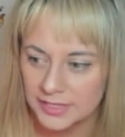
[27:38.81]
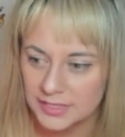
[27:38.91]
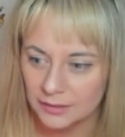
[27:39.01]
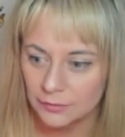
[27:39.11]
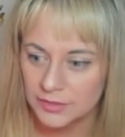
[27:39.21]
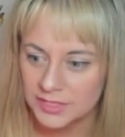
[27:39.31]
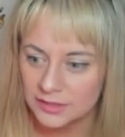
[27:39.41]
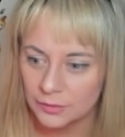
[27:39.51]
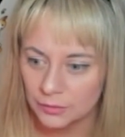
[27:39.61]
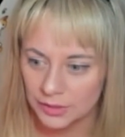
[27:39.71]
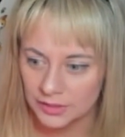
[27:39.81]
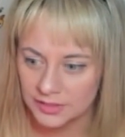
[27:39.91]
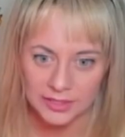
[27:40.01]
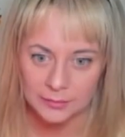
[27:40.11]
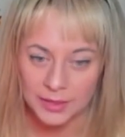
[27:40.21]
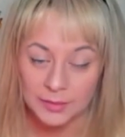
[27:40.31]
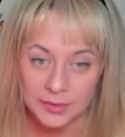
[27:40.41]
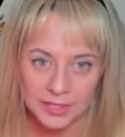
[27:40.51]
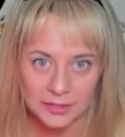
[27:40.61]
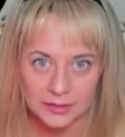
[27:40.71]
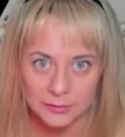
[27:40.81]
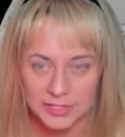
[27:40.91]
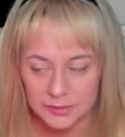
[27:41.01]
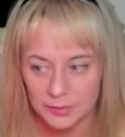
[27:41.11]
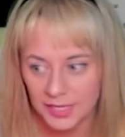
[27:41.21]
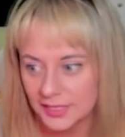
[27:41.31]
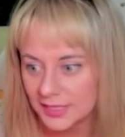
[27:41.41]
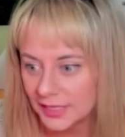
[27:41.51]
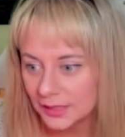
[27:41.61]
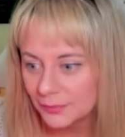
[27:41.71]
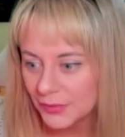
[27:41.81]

I won't sell the ore because that might be like a limited supply thing,